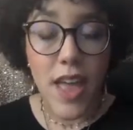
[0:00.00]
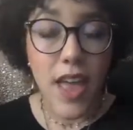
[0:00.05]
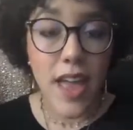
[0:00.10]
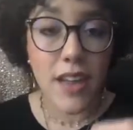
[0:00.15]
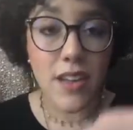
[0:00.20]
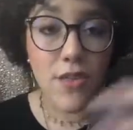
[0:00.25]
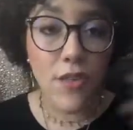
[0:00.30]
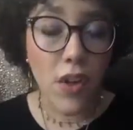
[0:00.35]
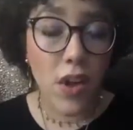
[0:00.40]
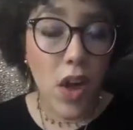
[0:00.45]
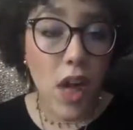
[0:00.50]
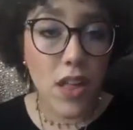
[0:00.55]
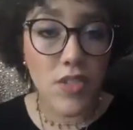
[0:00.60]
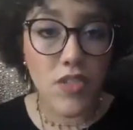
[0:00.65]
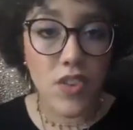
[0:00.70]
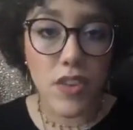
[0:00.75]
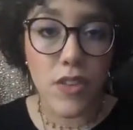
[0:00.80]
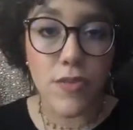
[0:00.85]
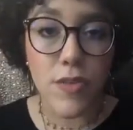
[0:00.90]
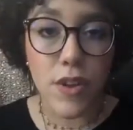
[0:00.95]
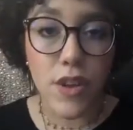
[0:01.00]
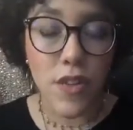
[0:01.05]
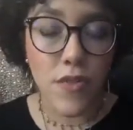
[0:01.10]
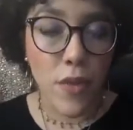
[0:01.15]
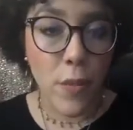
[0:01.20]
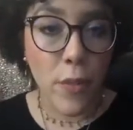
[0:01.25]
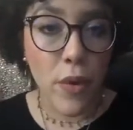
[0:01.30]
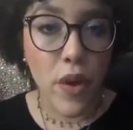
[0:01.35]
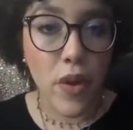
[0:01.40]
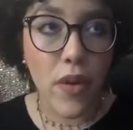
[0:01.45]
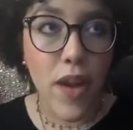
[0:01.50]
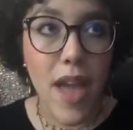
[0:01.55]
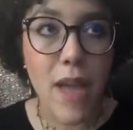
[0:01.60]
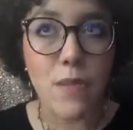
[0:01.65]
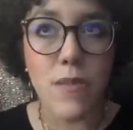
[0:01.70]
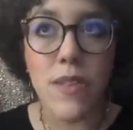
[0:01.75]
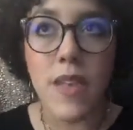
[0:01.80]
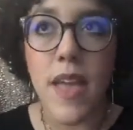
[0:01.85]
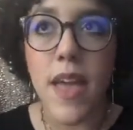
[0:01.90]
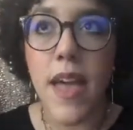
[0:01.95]
in different colleges for different
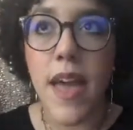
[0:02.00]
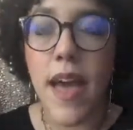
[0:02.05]
programs.